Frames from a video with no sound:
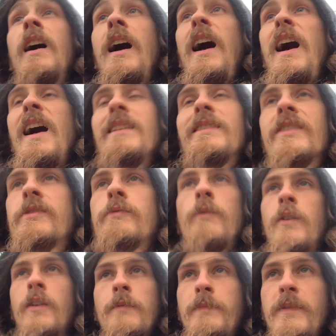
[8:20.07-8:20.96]
I just
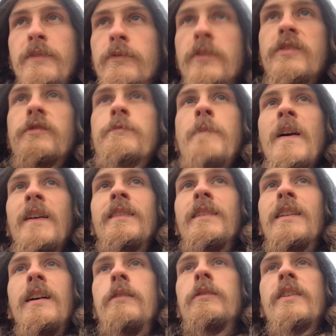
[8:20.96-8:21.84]
want to be
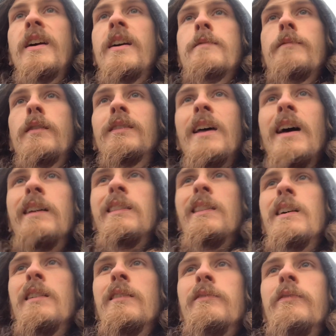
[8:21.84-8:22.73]
respected. I don't care about that
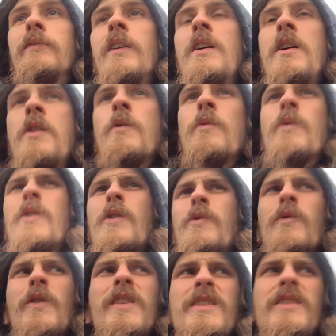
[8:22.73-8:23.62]
love. What
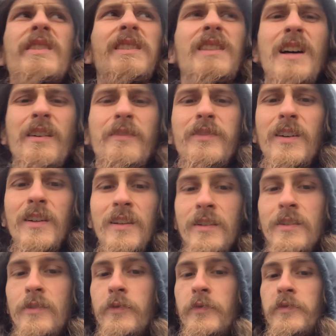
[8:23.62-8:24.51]
what is love gonna
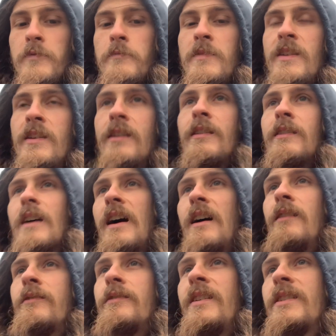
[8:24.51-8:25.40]
do for me? I
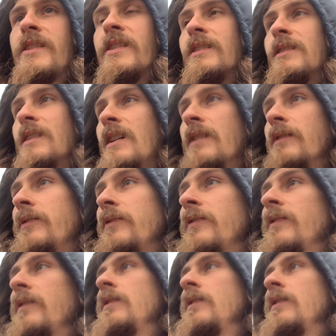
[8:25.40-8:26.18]
don't need your love.